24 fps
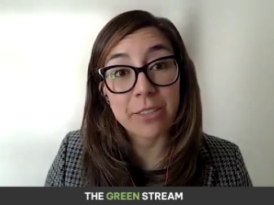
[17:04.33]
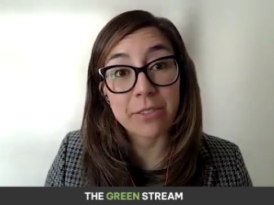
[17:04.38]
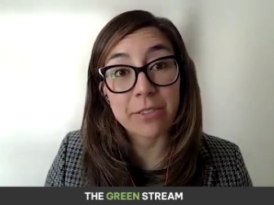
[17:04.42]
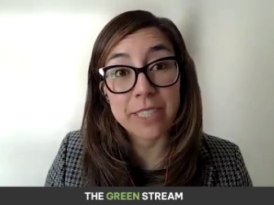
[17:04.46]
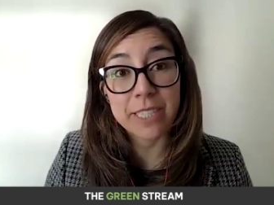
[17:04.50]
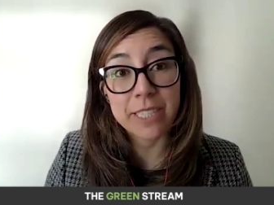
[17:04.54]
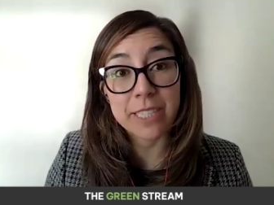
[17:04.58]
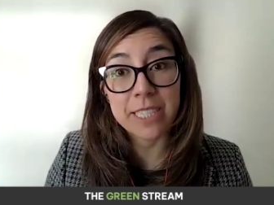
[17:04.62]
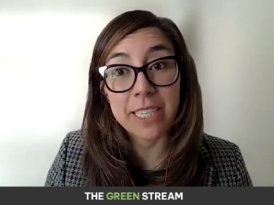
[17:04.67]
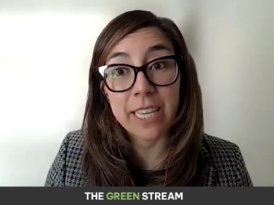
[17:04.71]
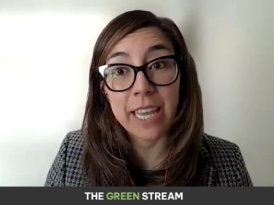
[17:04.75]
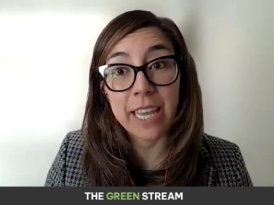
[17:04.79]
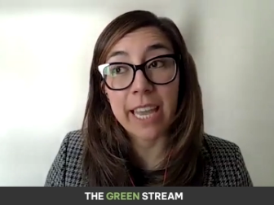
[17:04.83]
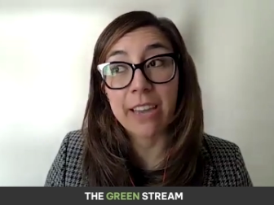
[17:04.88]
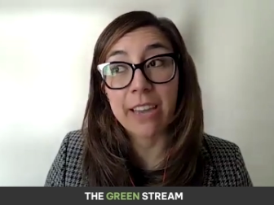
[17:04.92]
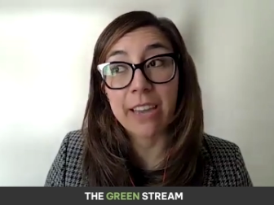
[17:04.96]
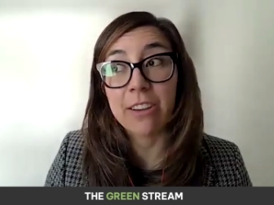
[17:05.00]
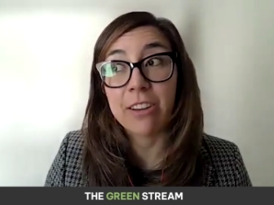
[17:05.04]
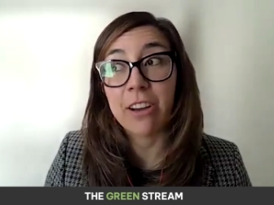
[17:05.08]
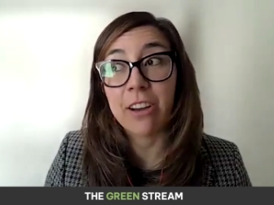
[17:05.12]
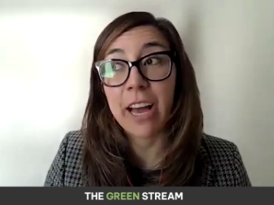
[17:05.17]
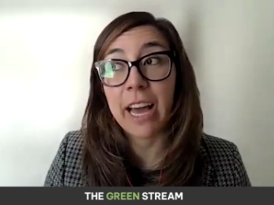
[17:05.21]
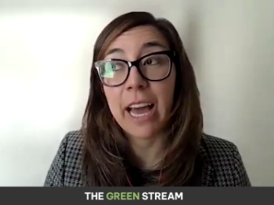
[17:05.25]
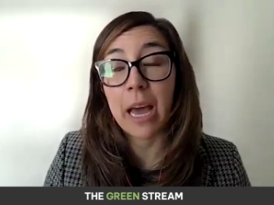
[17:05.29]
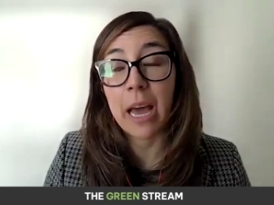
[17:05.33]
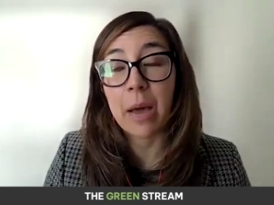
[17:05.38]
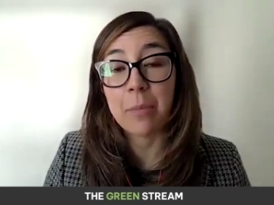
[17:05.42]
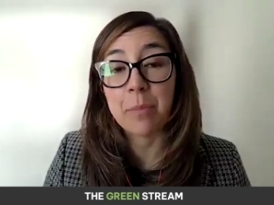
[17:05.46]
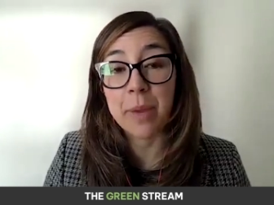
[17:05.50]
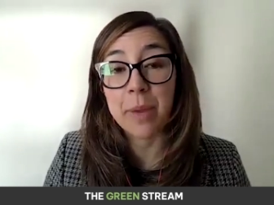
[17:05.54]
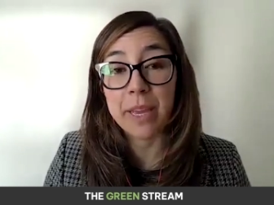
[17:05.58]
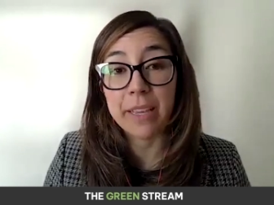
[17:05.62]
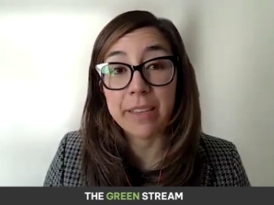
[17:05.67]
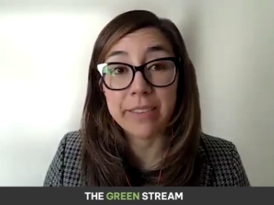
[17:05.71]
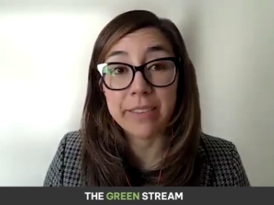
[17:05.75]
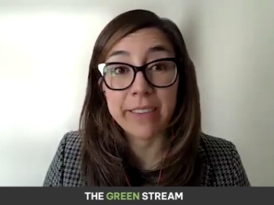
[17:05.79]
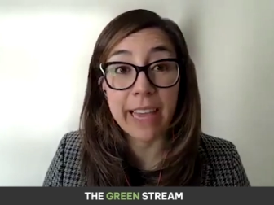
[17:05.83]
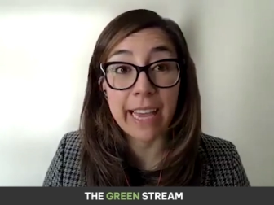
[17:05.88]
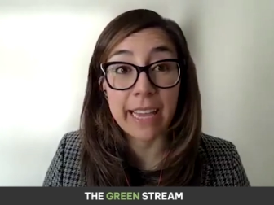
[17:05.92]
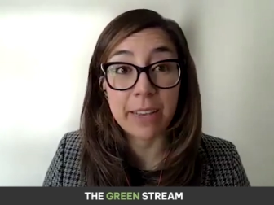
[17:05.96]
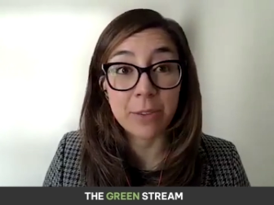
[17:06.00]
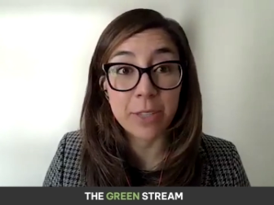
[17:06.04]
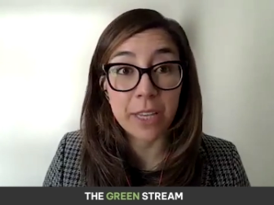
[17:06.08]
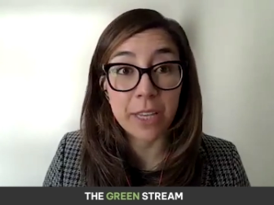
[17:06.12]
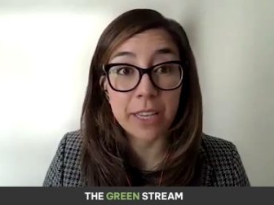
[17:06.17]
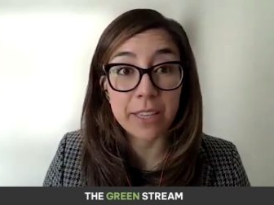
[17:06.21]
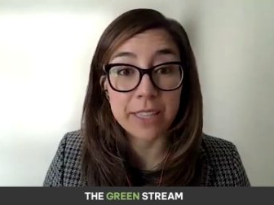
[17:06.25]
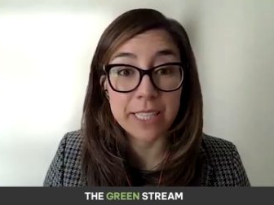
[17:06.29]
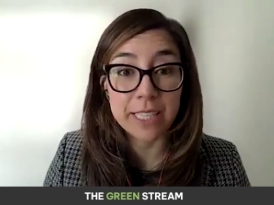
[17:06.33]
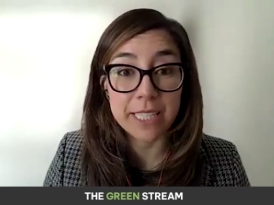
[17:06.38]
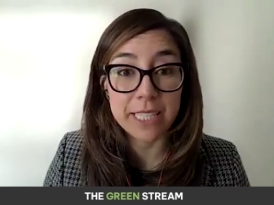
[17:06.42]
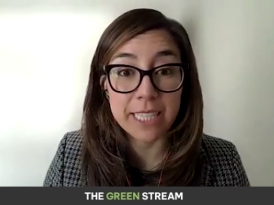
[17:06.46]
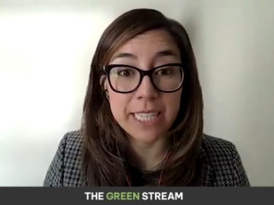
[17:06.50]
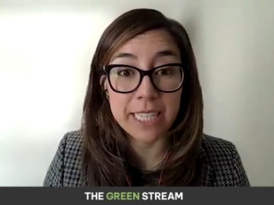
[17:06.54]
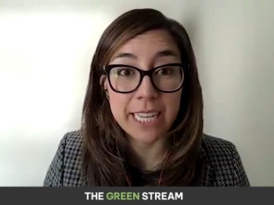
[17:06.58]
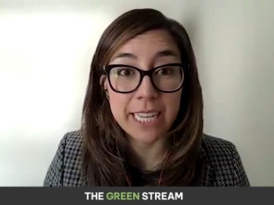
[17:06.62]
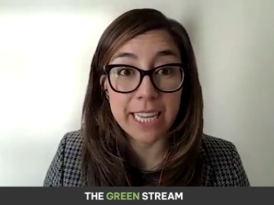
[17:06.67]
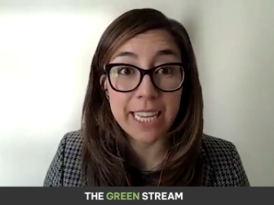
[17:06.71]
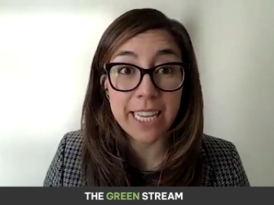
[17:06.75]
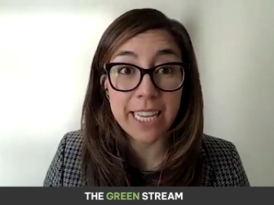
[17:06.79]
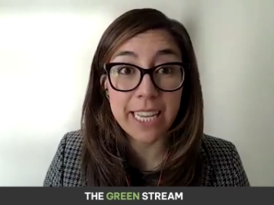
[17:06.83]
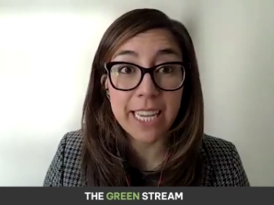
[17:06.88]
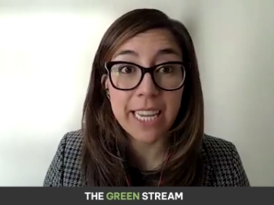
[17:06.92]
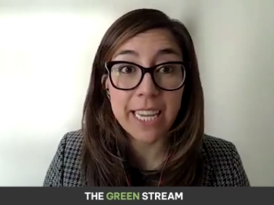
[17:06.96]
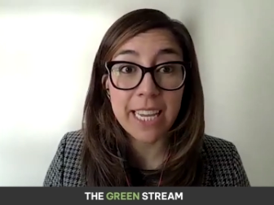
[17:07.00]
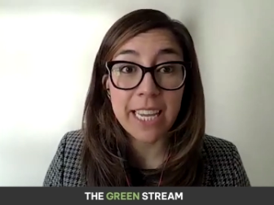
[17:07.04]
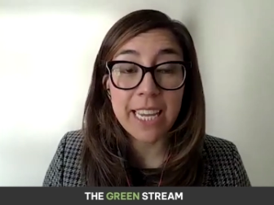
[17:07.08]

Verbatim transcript: of this scale happened outside the city.